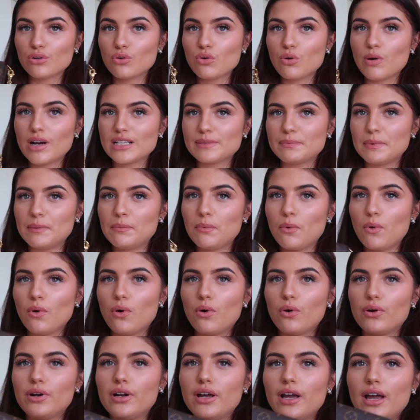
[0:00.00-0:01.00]
can always be
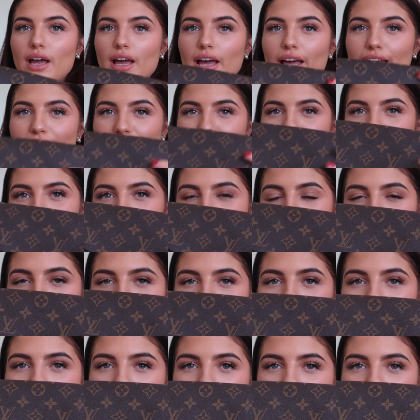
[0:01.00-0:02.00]
worn. And it looks
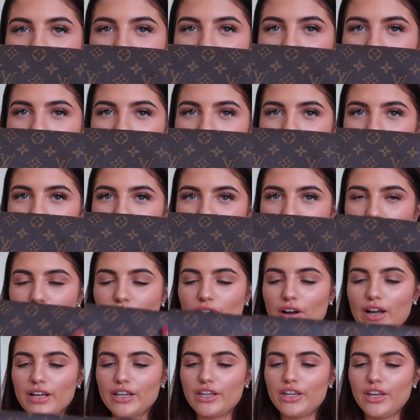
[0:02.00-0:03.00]
like a little envelope, which I
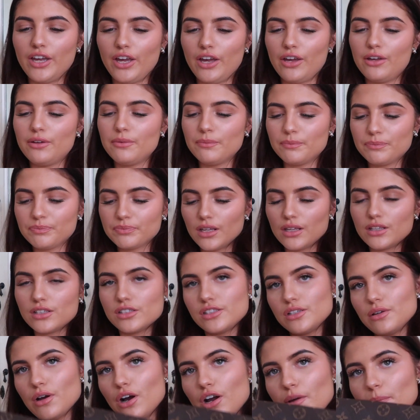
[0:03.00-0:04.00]
find cute.
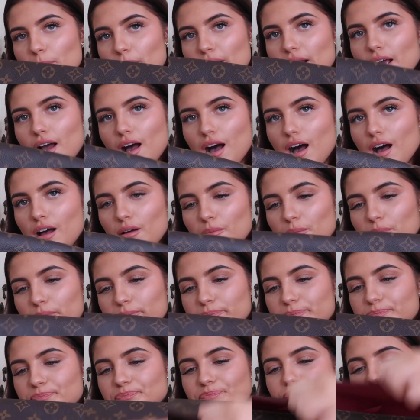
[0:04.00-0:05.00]
So you open it up,
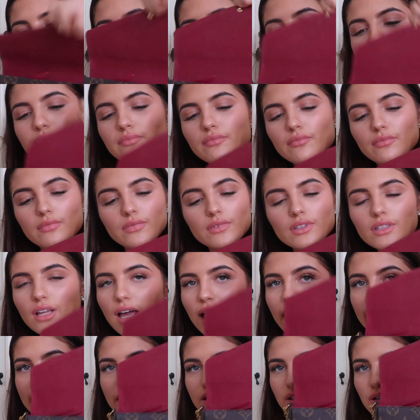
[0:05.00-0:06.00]

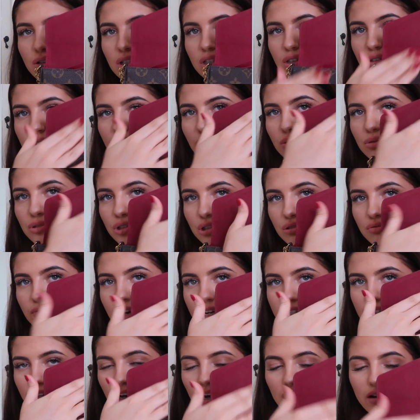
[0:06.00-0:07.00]
and it's got this gorgeous
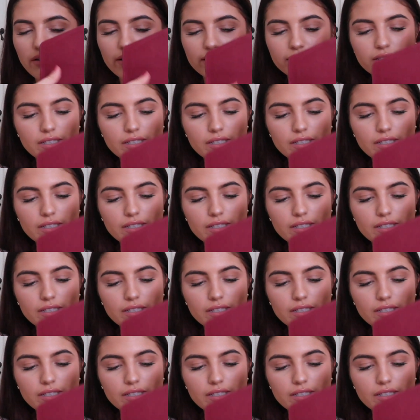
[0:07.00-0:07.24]
red colour